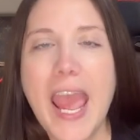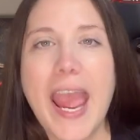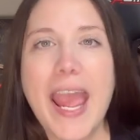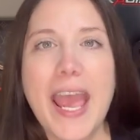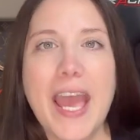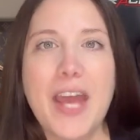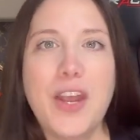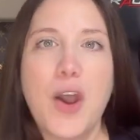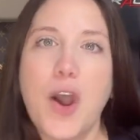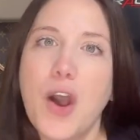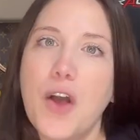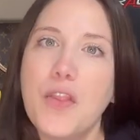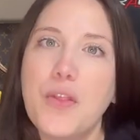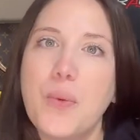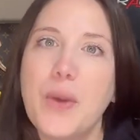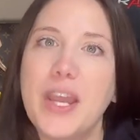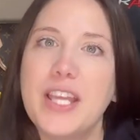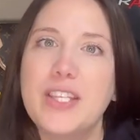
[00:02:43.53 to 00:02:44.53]
And on
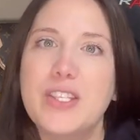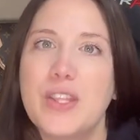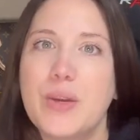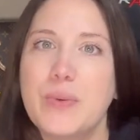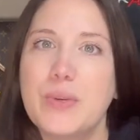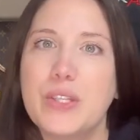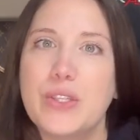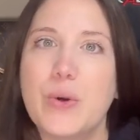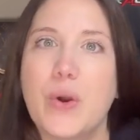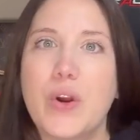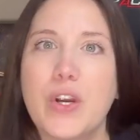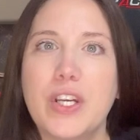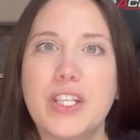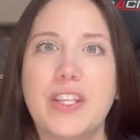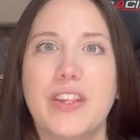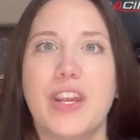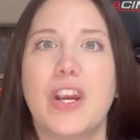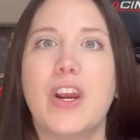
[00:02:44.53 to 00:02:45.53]
the way to the
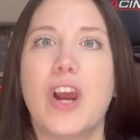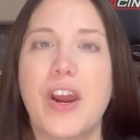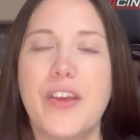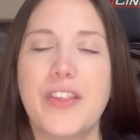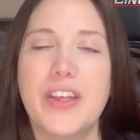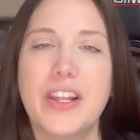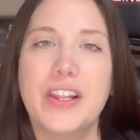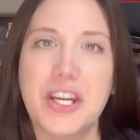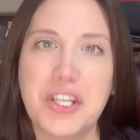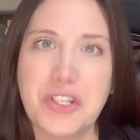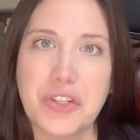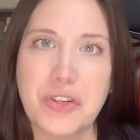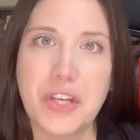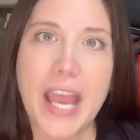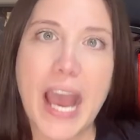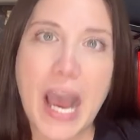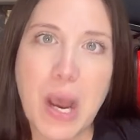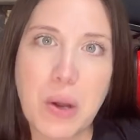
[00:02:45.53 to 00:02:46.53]
resort, there are the
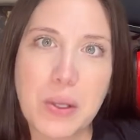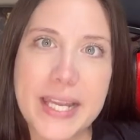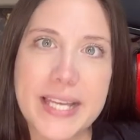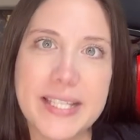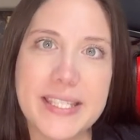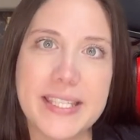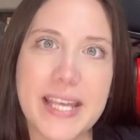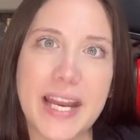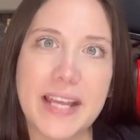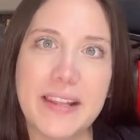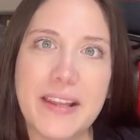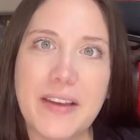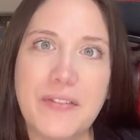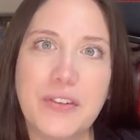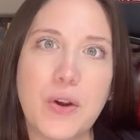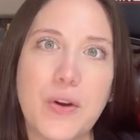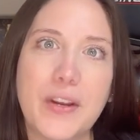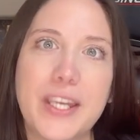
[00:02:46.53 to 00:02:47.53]
luxury outlets that I
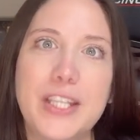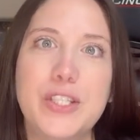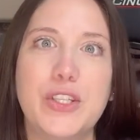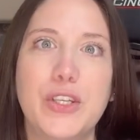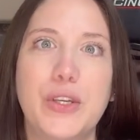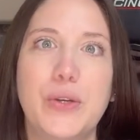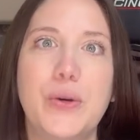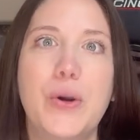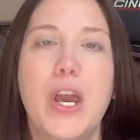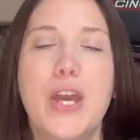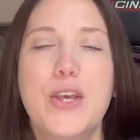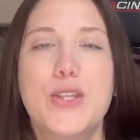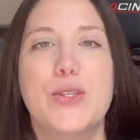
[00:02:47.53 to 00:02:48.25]
love going to.